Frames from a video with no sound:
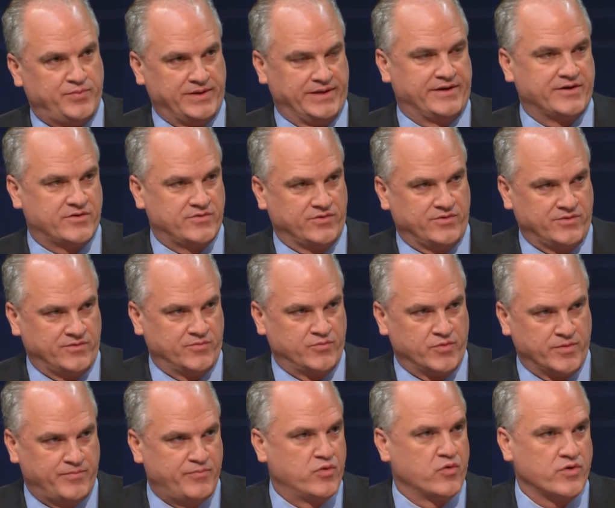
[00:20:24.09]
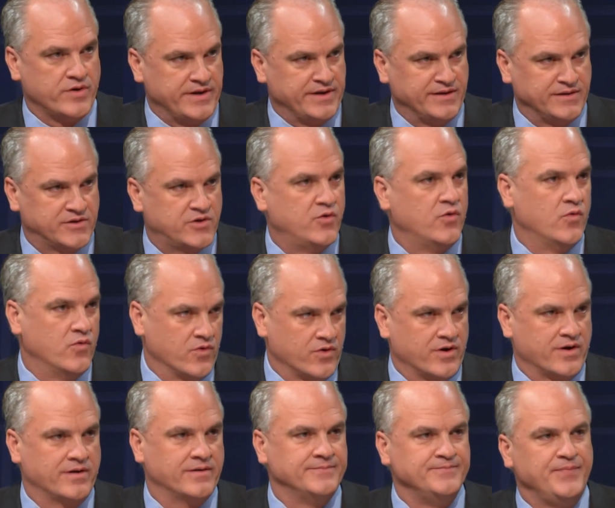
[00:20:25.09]
political reporting
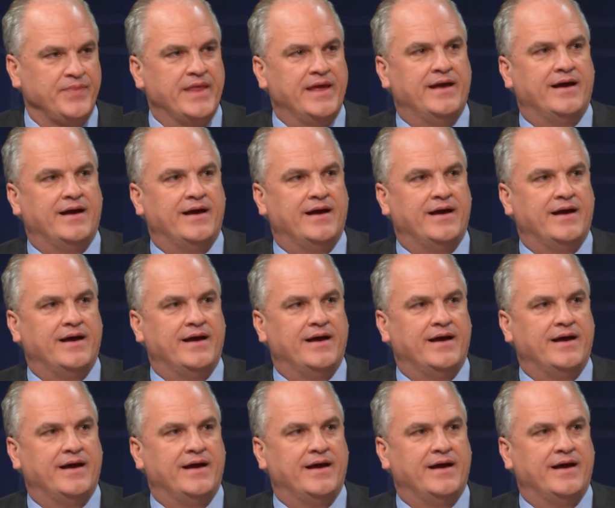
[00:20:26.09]
corps